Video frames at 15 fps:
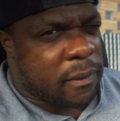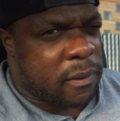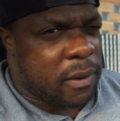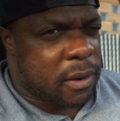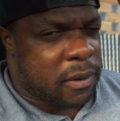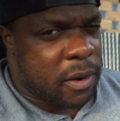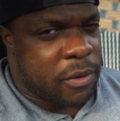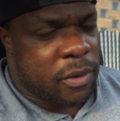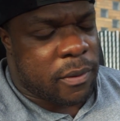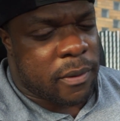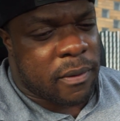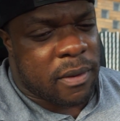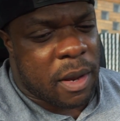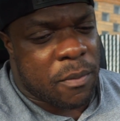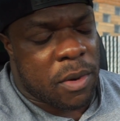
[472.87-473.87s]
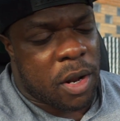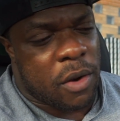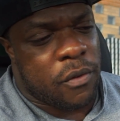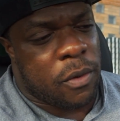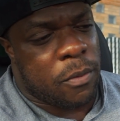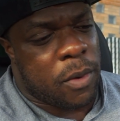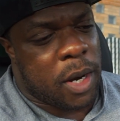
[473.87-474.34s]
600 to
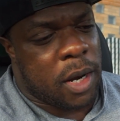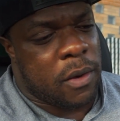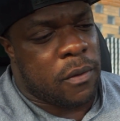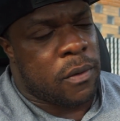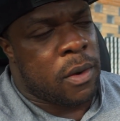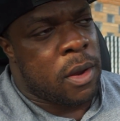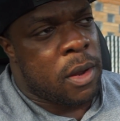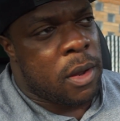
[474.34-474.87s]
700 range